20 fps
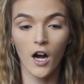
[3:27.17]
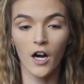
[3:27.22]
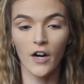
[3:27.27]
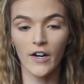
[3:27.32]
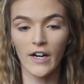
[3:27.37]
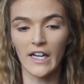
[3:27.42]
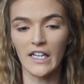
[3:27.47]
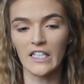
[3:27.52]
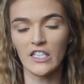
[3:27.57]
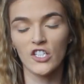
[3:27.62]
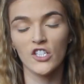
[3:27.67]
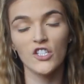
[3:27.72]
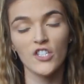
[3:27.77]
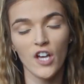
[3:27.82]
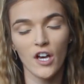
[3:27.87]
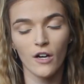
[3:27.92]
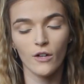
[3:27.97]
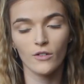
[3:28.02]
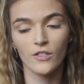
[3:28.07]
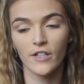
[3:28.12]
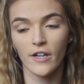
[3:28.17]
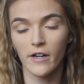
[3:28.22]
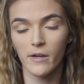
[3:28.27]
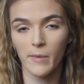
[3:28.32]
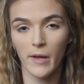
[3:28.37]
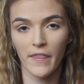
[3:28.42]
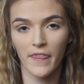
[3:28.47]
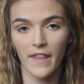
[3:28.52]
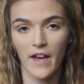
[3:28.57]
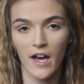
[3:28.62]
Alright, so sorry
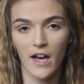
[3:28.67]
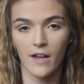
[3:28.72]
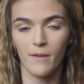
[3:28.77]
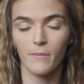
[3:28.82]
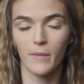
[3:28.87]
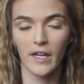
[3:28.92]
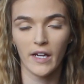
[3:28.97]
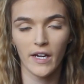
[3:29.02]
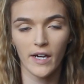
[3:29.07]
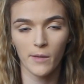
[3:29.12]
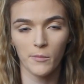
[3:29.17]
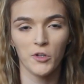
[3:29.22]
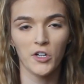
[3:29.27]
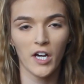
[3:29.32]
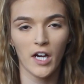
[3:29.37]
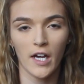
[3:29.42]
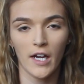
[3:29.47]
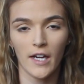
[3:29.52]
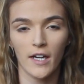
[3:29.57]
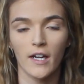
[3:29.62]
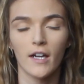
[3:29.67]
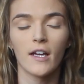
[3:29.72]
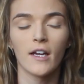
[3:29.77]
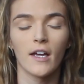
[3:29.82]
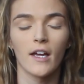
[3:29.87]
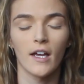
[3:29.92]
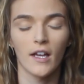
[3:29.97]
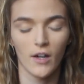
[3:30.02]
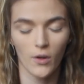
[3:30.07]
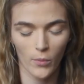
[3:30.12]
about that. My camera died. I
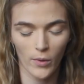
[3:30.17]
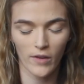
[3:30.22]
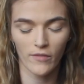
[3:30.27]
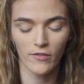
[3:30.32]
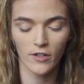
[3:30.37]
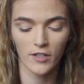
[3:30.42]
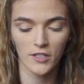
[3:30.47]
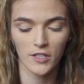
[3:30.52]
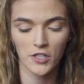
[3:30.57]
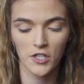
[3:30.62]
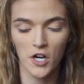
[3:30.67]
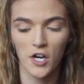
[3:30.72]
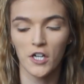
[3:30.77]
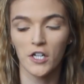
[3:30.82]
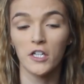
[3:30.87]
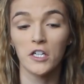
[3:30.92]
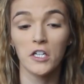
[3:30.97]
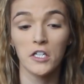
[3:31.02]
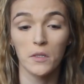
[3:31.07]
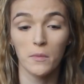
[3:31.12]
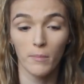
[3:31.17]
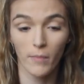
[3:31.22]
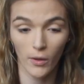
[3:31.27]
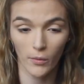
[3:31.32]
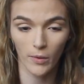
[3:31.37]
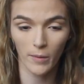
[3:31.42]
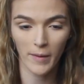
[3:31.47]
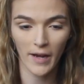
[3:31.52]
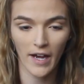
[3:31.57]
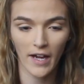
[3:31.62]
had to wait for it to charge,
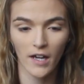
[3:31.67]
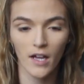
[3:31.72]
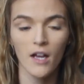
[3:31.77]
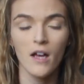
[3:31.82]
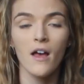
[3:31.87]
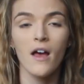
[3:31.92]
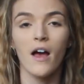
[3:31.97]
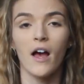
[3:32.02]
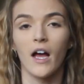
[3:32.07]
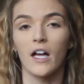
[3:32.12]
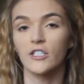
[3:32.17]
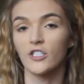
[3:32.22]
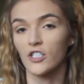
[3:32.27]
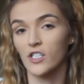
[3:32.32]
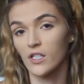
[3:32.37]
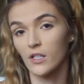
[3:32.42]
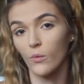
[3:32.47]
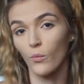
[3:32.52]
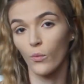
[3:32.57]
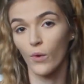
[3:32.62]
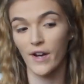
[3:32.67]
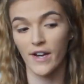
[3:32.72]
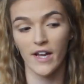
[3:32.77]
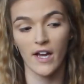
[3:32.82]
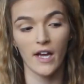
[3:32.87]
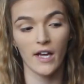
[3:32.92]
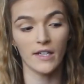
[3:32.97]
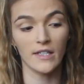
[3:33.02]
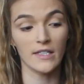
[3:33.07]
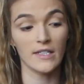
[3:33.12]
but we're back. I just went
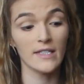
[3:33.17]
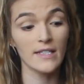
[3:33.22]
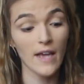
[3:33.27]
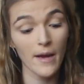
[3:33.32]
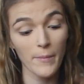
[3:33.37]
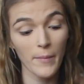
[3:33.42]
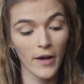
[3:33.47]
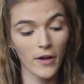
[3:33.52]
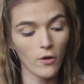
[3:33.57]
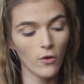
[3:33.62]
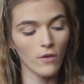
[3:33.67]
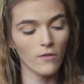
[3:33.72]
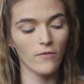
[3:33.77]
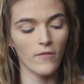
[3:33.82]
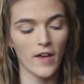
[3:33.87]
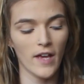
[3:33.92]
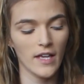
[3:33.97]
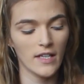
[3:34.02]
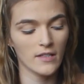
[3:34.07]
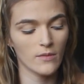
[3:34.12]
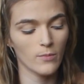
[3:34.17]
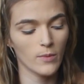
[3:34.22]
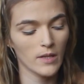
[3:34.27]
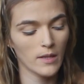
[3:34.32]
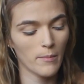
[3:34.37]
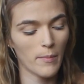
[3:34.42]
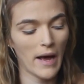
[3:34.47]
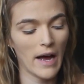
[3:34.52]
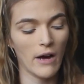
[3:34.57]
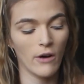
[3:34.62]
ahead and set my whole face with
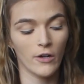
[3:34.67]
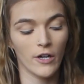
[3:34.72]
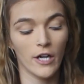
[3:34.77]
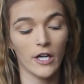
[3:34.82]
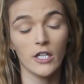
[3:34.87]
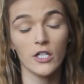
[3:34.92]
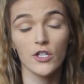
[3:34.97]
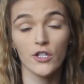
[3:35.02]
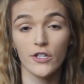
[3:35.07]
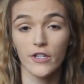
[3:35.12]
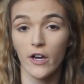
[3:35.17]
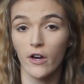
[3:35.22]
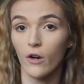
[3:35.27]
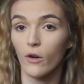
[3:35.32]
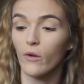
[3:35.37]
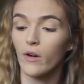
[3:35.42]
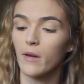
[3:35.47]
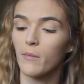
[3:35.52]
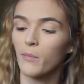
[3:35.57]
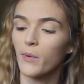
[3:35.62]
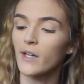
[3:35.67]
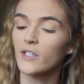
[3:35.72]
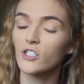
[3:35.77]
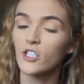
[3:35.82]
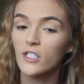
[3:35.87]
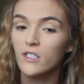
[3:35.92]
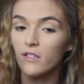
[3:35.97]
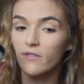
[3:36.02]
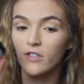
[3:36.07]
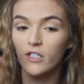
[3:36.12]
the powder. So,
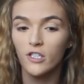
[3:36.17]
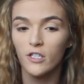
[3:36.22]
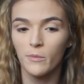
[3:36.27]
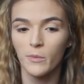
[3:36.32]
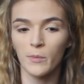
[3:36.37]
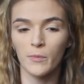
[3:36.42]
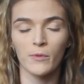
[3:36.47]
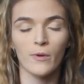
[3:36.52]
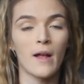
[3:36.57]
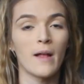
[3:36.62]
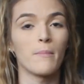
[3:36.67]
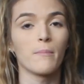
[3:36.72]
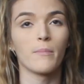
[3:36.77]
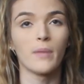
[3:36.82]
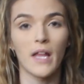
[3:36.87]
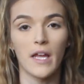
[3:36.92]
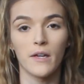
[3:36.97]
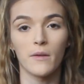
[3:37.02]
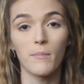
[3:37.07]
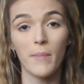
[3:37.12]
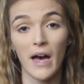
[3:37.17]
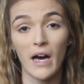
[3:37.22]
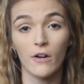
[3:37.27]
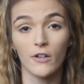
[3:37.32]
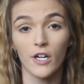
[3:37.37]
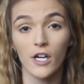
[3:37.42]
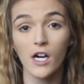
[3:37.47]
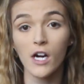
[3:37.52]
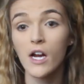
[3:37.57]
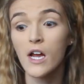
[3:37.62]
impressions of the Derma Blend
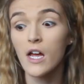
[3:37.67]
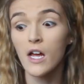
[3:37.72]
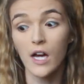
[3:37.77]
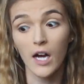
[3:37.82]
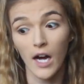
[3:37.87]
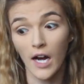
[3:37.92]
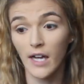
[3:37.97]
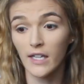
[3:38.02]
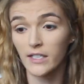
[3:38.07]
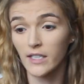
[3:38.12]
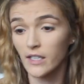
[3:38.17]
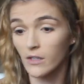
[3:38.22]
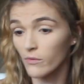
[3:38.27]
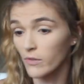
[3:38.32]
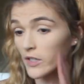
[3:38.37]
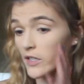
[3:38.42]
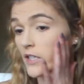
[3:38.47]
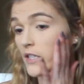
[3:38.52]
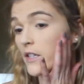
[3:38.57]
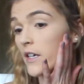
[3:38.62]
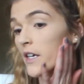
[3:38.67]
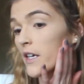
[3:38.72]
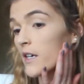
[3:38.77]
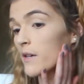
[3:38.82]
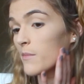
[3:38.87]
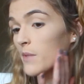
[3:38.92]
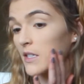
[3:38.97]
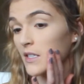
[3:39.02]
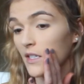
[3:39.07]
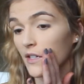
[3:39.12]
powder. I did really like
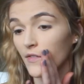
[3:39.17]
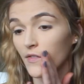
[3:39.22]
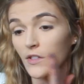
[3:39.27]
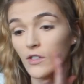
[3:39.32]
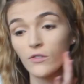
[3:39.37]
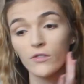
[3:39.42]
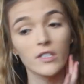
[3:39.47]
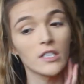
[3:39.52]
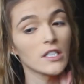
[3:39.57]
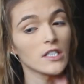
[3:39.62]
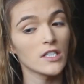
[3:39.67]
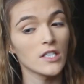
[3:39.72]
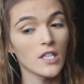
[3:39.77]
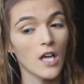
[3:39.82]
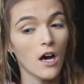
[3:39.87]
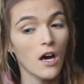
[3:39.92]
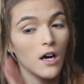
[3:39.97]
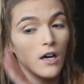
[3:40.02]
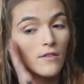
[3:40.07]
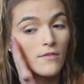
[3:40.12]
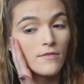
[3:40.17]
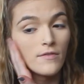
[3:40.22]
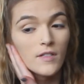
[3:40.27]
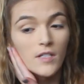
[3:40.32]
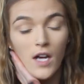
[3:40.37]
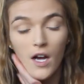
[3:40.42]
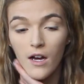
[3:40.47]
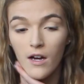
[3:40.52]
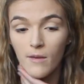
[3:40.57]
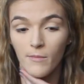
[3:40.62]
it. My skin feels really
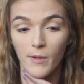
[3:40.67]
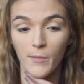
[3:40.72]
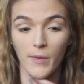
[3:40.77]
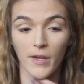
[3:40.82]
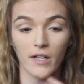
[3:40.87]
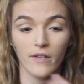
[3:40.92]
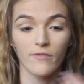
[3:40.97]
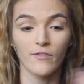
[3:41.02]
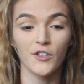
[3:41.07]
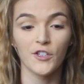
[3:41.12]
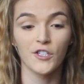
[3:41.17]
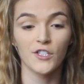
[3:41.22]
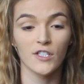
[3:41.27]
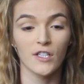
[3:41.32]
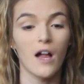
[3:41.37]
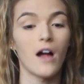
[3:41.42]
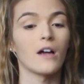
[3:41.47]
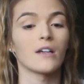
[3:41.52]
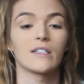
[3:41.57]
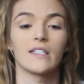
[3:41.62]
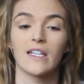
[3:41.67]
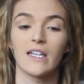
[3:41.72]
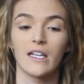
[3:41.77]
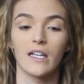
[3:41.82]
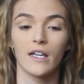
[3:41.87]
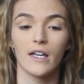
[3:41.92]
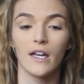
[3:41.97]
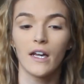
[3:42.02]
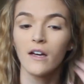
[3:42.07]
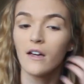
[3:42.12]
soft. My makeup feels locked
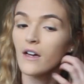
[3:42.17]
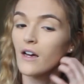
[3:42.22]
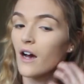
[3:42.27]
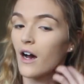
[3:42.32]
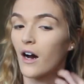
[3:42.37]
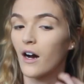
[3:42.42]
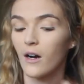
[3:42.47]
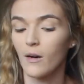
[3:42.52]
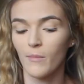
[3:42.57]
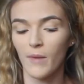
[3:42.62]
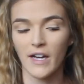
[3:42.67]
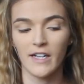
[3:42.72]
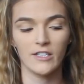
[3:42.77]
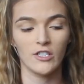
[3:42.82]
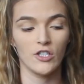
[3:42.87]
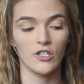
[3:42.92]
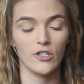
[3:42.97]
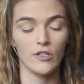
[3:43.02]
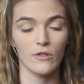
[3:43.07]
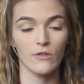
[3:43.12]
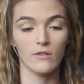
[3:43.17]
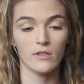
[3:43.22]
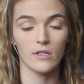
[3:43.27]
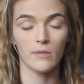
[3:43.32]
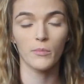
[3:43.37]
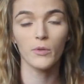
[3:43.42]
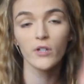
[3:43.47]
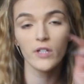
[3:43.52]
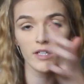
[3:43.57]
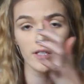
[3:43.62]
in. I just
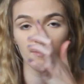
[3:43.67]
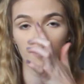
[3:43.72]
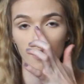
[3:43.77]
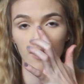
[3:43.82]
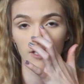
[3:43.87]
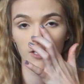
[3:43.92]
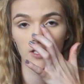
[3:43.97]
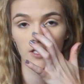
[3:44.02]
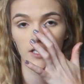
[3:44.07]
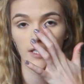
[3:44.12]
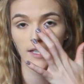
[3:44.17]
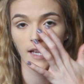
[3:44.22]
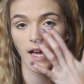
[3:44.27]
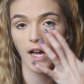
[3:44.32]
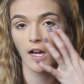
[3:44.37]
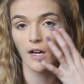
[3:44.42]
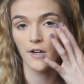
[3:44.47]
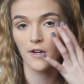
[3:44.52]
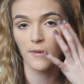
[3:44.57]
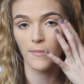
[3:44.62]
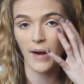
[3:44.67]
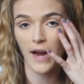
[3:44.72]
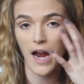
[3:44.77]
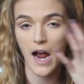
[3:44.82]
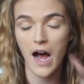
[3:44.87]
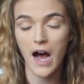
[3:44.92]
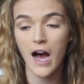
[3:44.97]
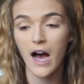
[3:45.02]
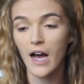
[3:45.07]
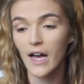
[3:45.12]
used a beauty sponge to set under
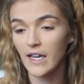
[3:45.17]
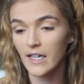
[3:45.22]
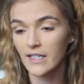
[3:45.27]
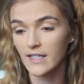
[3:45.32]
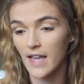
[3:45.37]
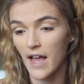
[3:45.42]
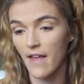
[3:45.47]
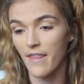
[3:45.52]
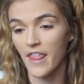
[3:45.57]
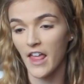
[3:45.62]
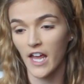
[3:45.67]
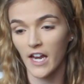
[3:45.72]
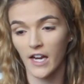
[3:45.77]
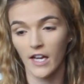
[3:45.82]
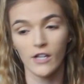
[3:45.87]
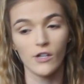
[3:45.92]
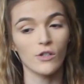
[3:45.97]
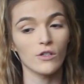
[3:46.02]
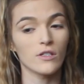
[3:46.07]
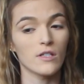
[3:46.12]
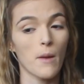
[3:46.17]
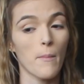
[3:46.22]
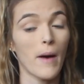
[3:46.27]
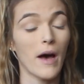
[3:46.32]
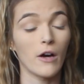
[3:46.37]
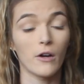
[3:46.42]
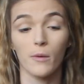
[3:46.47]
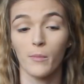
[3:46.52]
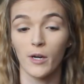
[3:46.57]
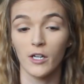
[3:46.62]
my eyes, and then I used a
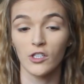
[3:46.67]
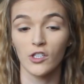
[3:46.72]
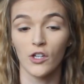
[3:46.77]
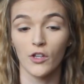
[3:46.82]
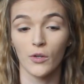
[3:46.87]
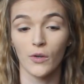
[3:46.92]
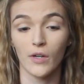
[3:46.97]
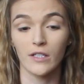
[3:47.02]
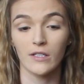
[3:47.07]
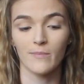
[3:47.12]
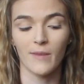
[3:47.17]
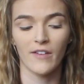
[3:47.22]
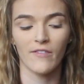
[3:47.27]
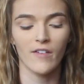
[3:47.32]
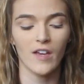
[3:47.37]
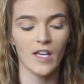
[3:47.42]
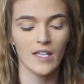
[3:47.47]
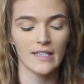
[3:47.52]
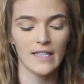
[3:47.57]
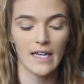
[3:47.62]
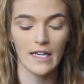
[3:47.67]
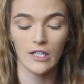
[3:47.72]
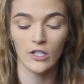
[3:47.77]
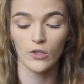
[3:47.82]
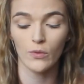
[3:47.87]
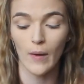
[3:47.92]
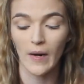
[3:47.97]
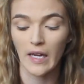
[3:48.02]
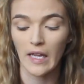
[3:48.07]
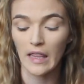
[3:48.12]
powder brush on the rest of my face. I
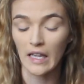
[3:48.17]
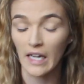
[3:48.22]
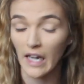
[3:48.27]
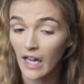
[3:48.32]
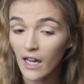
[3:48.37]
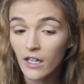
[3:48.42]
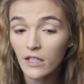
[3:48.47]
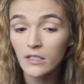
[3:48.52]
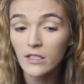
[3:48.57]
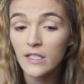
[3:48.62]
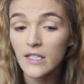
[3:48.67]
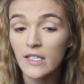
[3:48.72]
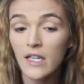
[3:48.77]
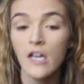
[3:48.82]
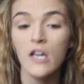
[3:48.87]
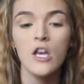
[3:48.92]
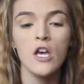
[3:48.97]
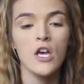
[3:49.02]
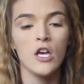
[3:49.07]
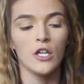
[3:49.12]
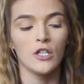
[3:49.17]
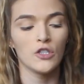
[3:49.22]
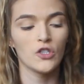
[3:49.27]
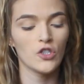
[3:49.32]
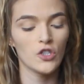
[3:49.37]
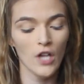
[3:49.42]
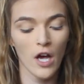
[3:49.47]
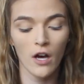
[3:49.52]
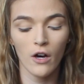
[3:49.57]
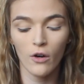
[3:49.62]
didn't do anything else.
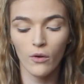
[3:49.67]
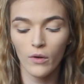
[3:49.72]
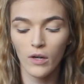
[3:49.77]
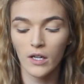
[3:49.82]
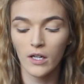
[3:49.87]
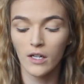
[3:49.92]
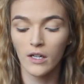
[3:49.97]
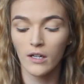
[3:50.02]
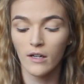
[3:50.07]
So,